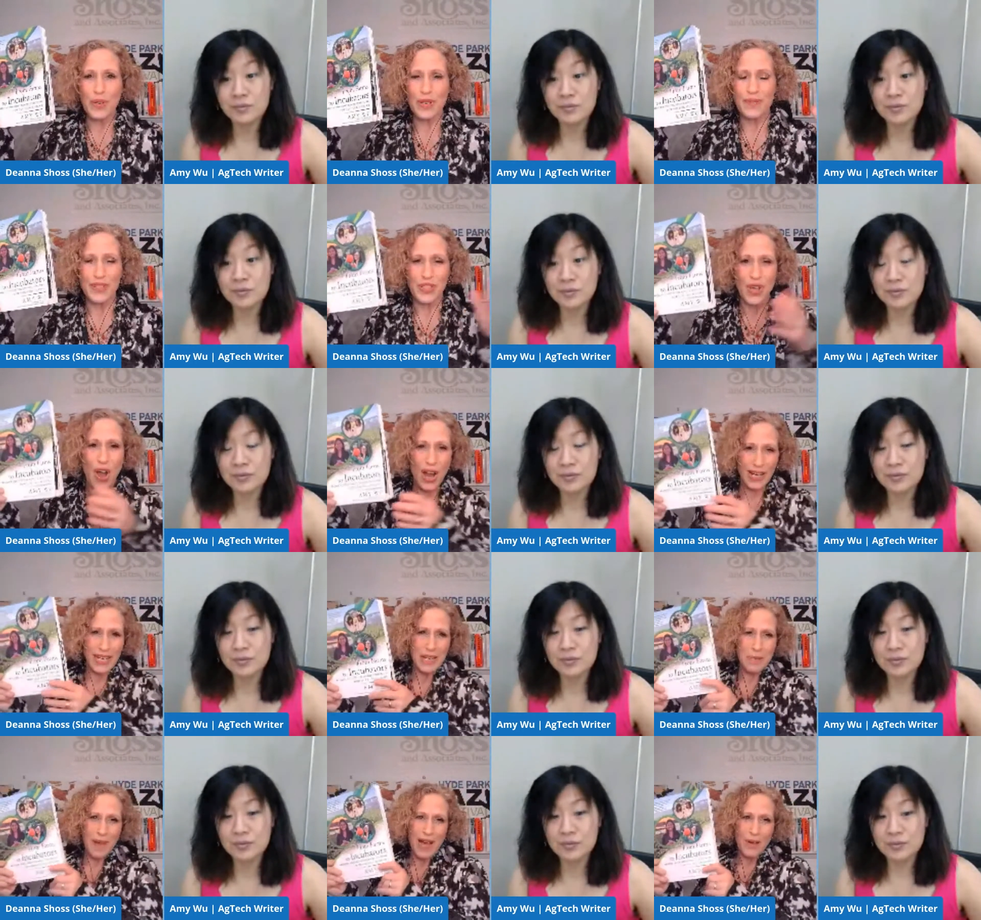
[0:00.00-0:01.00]
Speaker 1: we're even talking
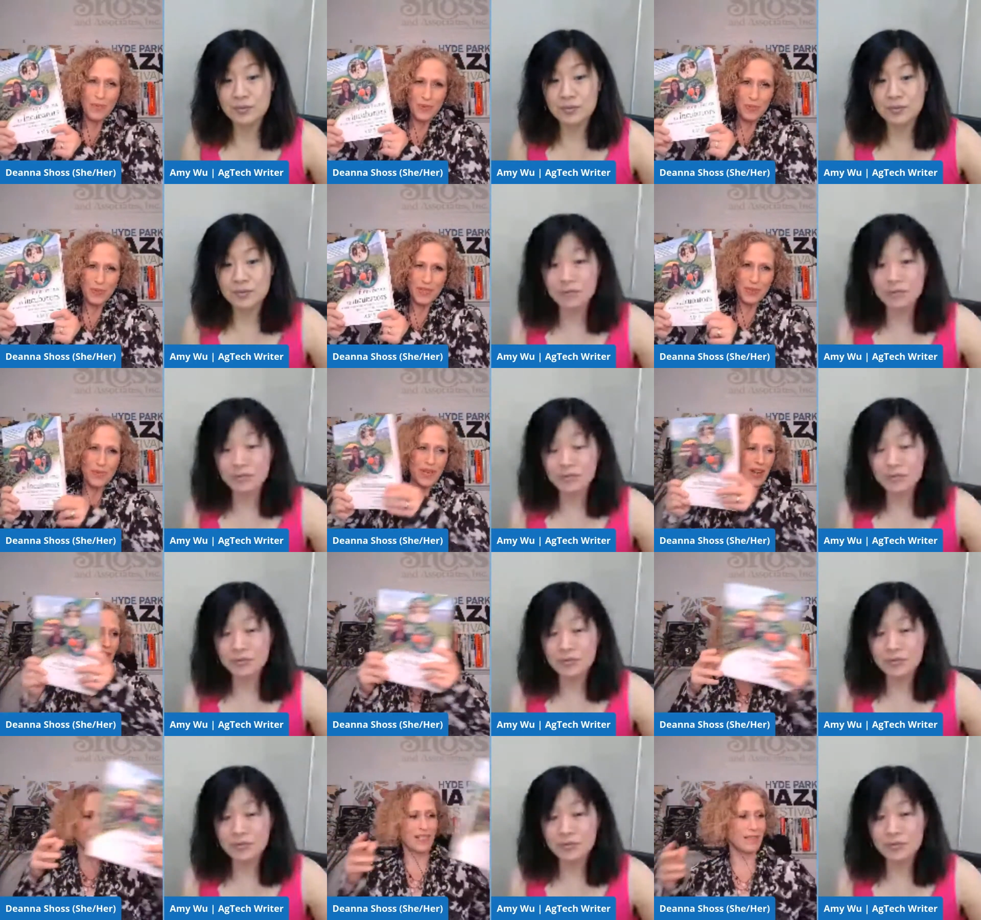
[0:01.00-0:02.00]
about with what's going
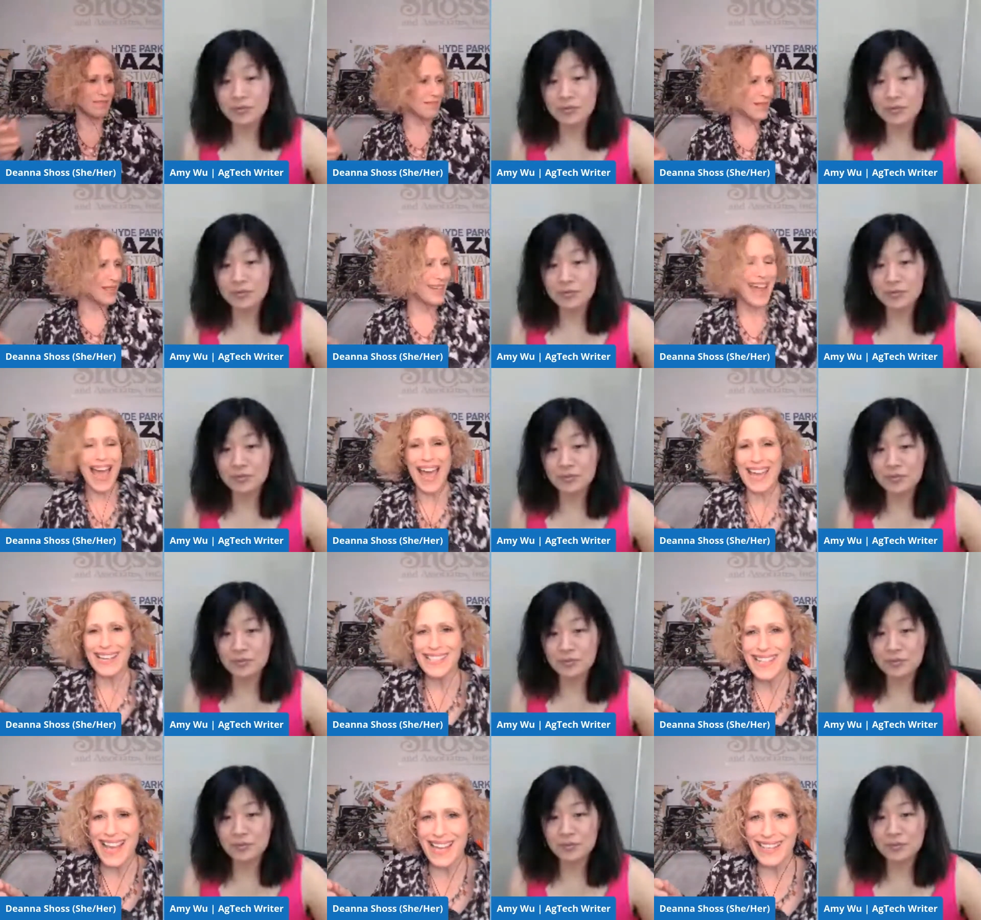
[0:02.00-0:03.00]
on in, in ag
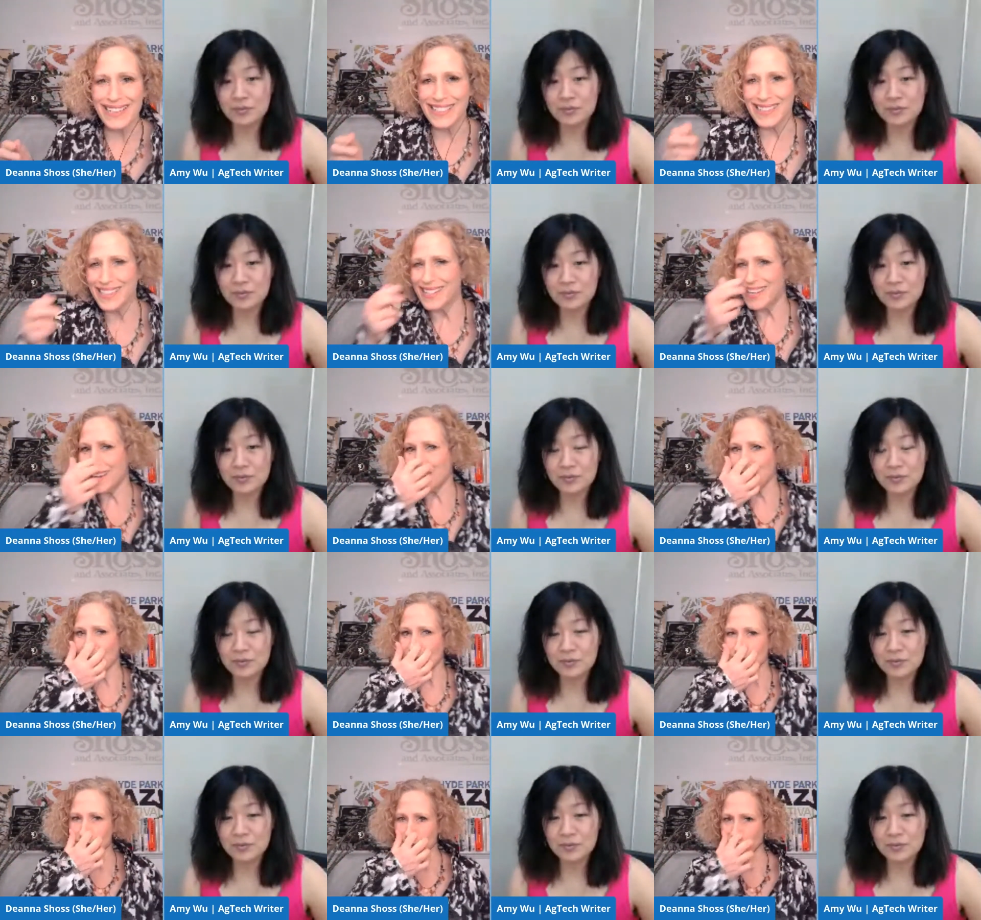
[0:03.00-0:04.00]
tech and mm-hmm.
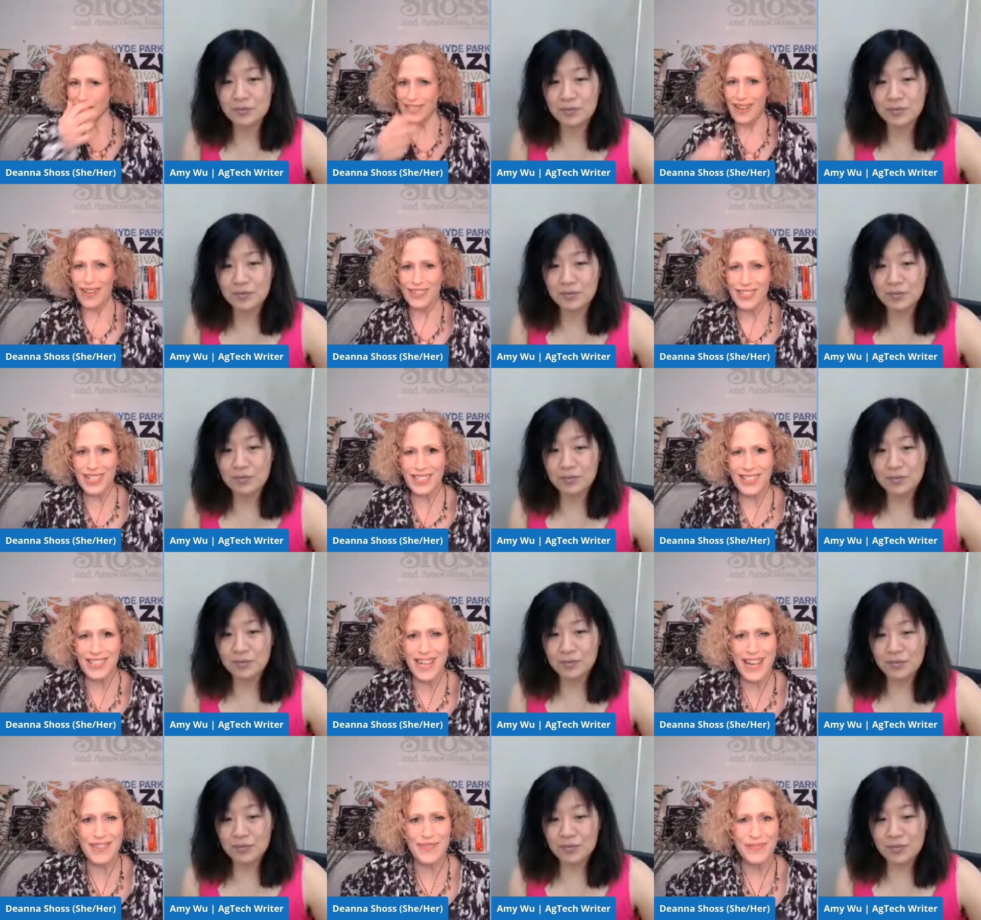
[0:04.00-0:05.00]
agriculture technology
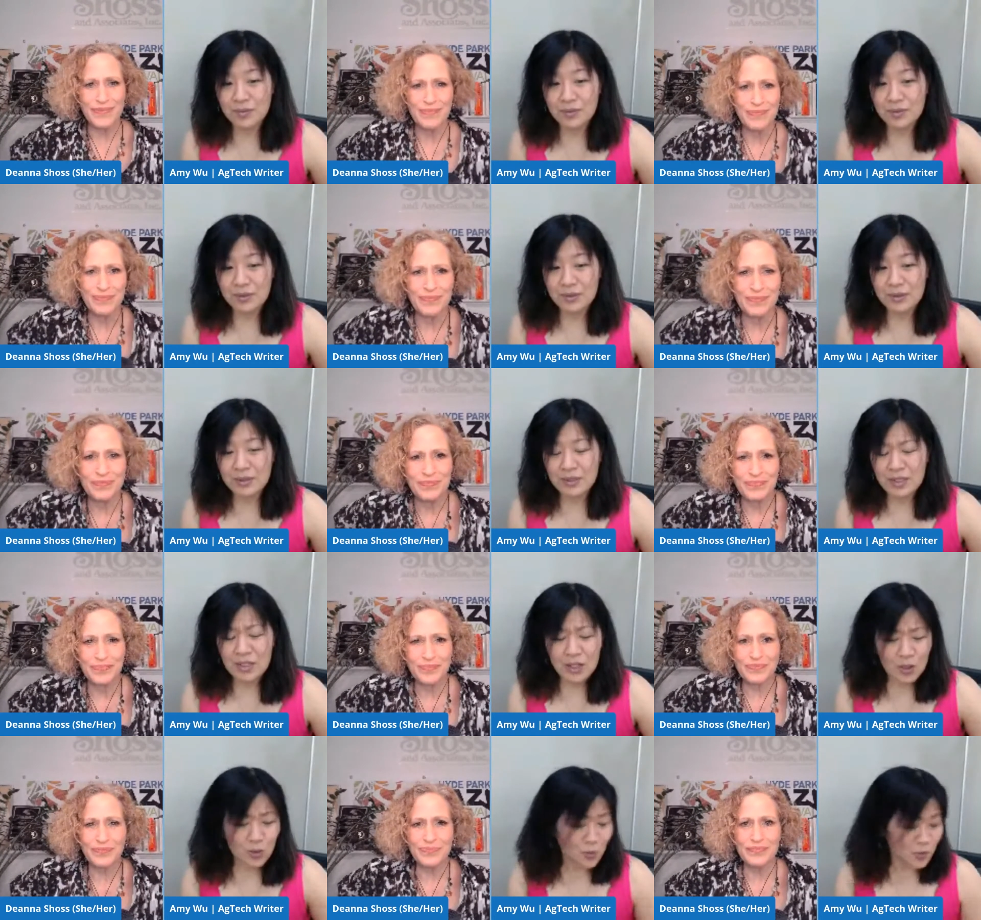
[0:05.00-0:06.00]
now?
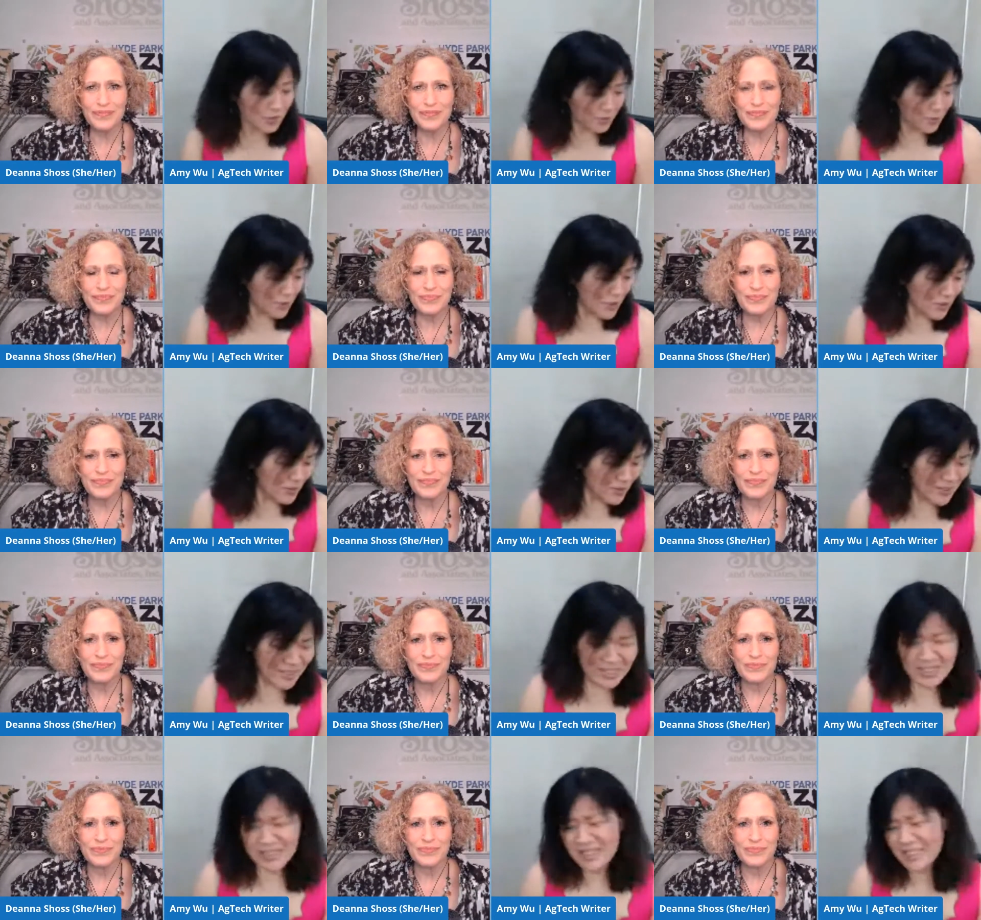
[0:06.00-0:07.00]
Speaker 2: Well, first of all,
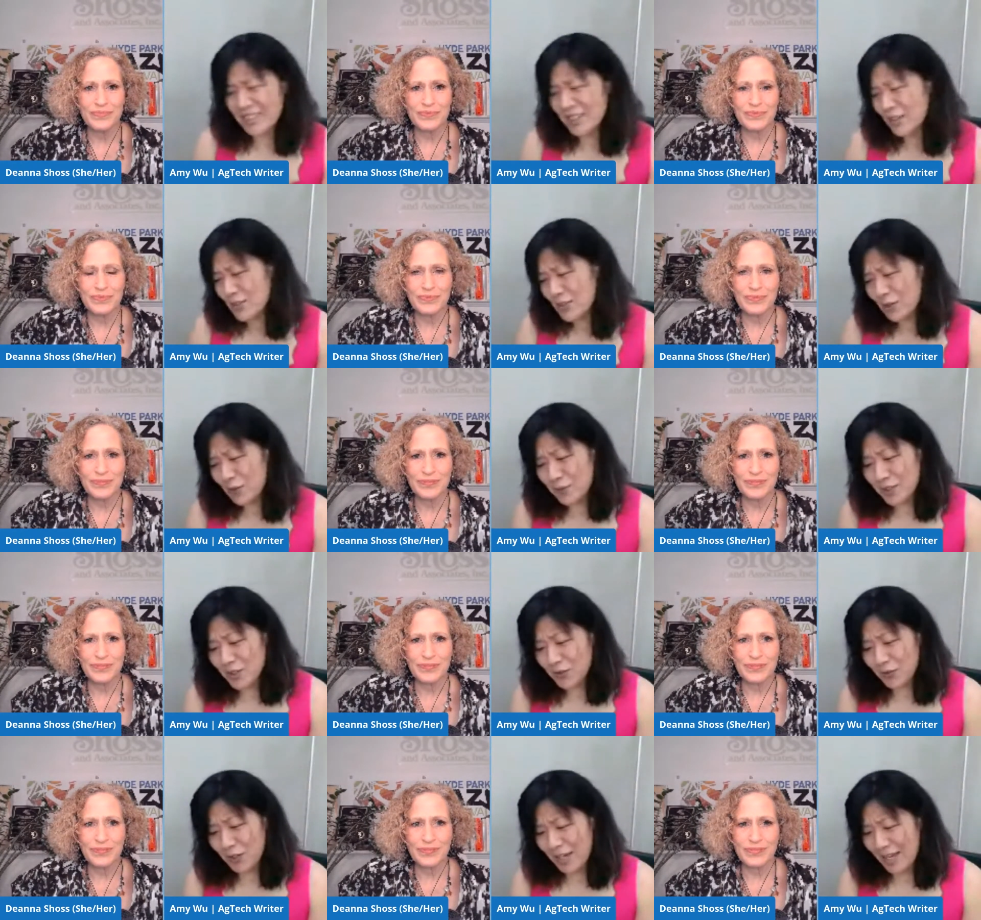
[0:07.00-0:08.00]
Deanna, thank you so much
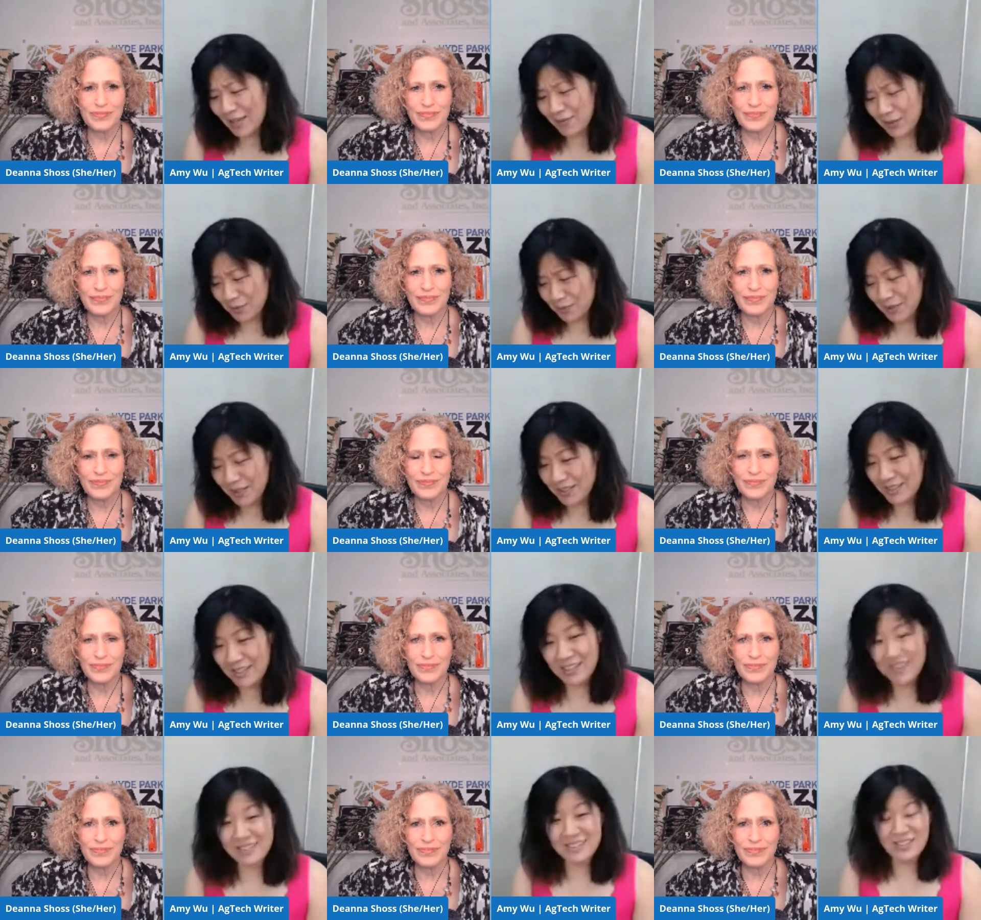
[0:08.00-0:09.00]
for having me on